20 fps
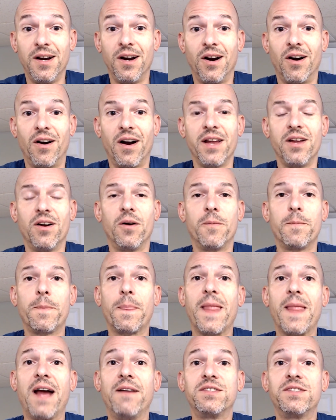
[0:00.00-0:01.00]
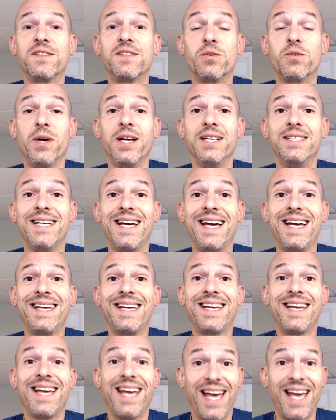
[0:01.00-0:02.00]
All right, y'all. Have yourselves a great
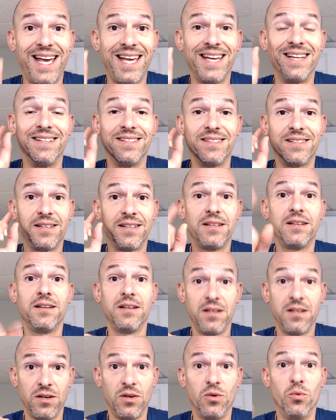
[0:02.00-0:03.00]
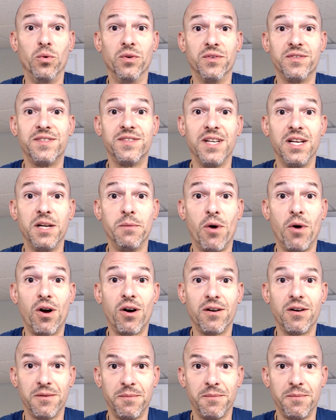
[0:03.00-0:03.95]
day, and we'll see you tomorrow.